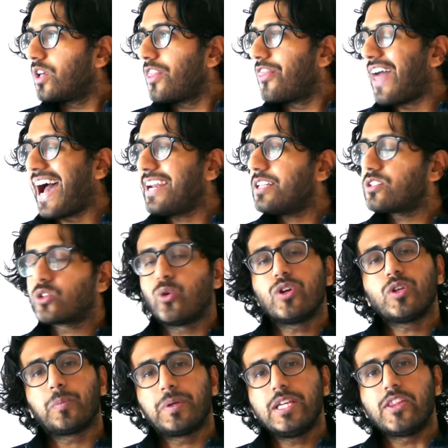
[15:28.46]
that is
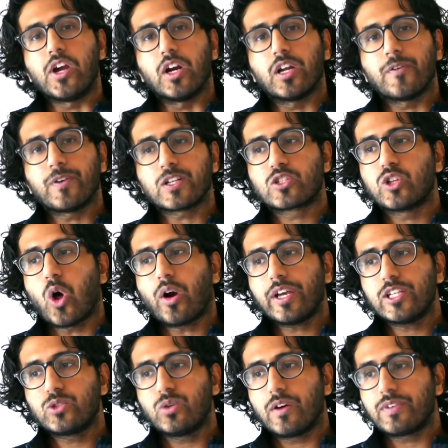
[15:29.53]
going to be there. As long
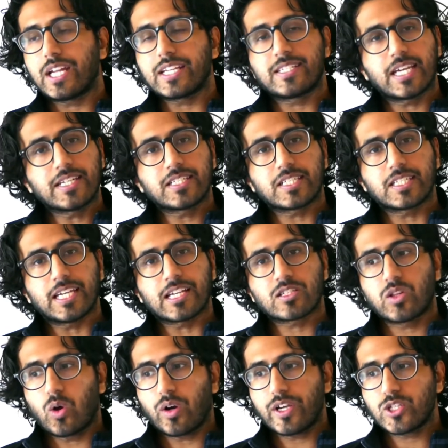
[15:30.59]
as you have an identity,
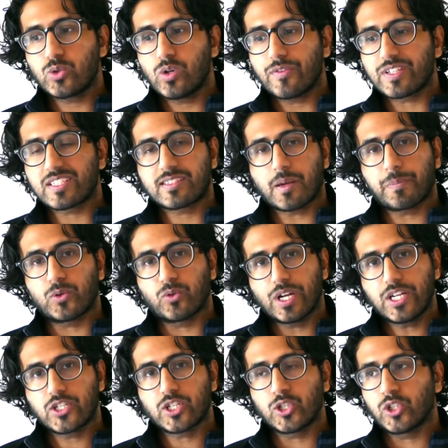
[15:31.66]
as long as you have a
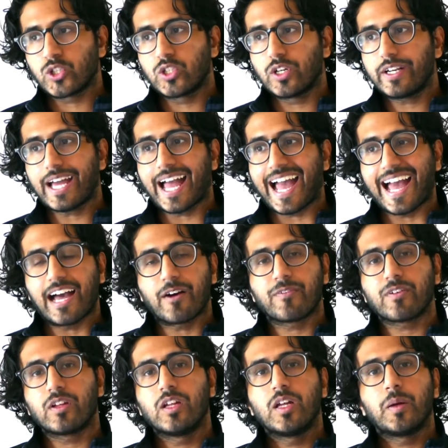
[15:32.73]
separation, you're going to
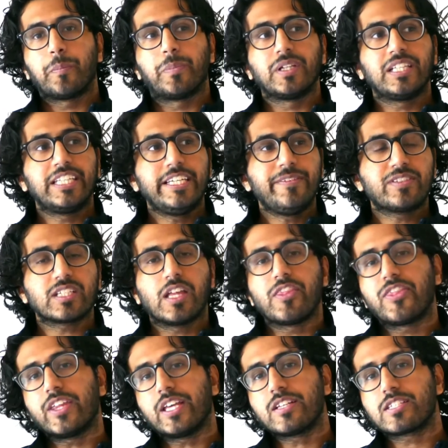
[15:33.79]
have beliefs
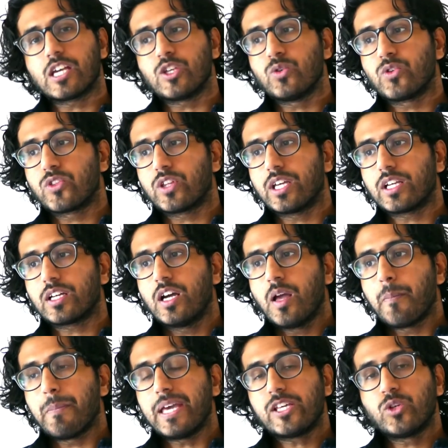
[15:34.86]
and things that you think
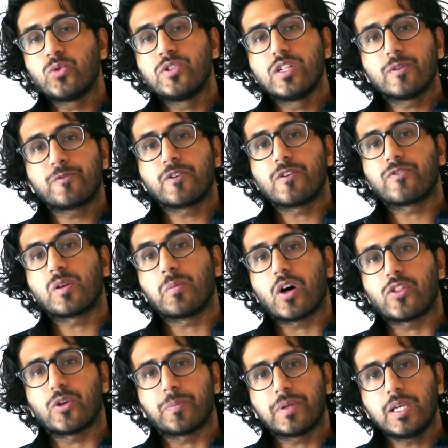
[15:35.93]
make you different from
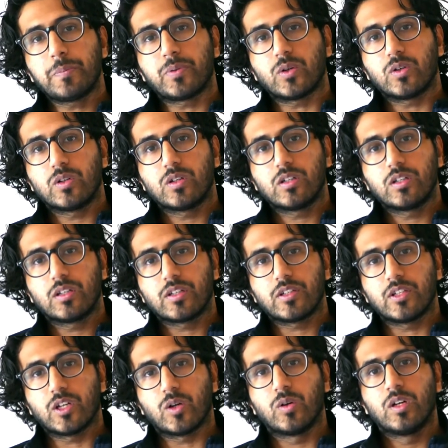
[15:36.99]
other people,
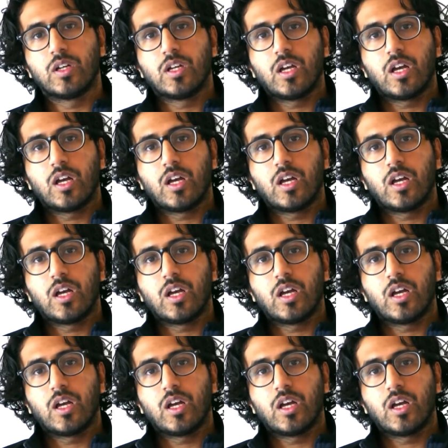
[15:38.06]
you know.